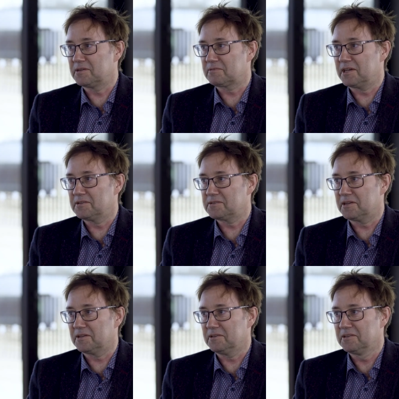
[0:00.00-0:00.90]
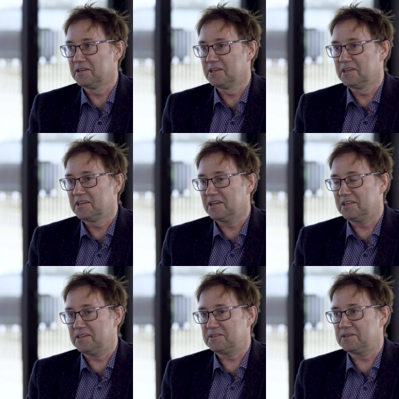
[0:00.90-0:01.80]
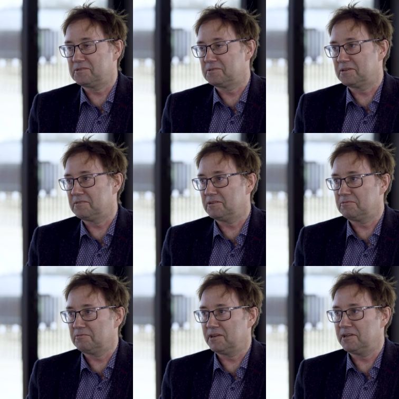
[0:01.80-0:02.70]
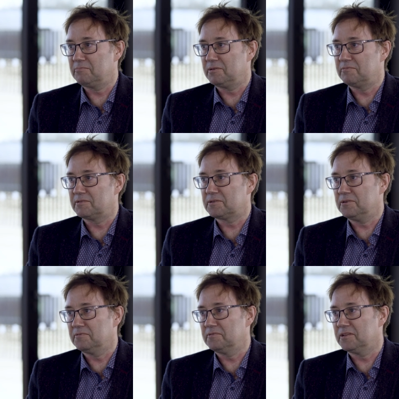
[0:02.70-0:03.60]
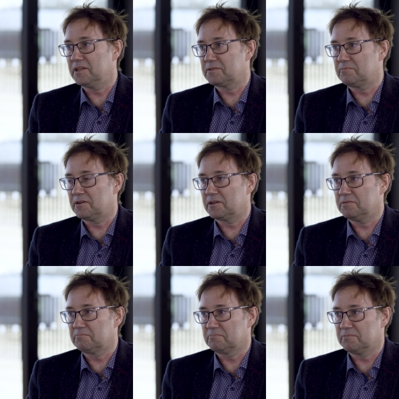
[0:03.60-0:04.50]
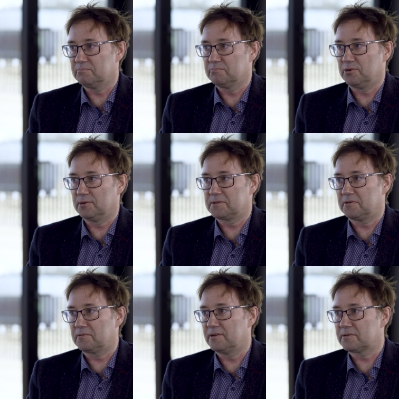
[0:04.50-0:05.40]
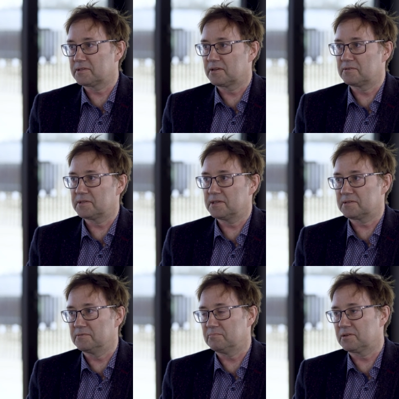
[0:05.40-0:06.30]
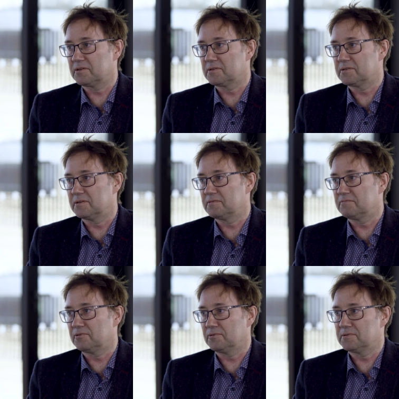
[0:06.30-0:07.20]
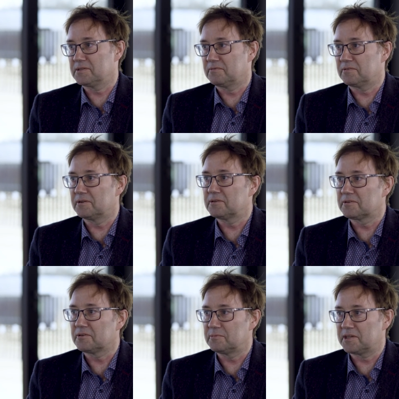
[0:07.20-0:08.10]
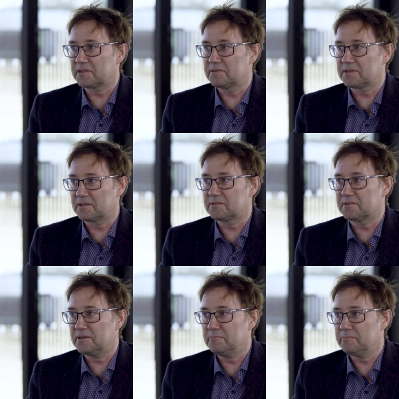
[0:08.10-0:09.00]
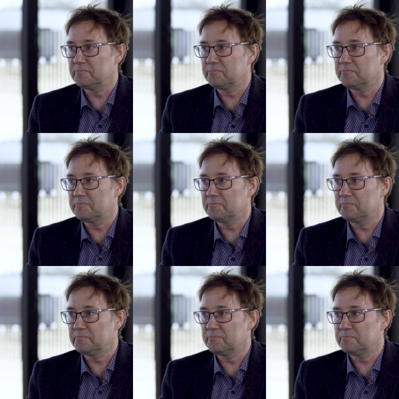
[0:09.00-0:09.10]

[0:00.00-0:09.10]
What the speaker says: in Afghanistan. And these issues have never really been resolved, and that's why policy often looks inconsistent, because it follows different objectives at the time.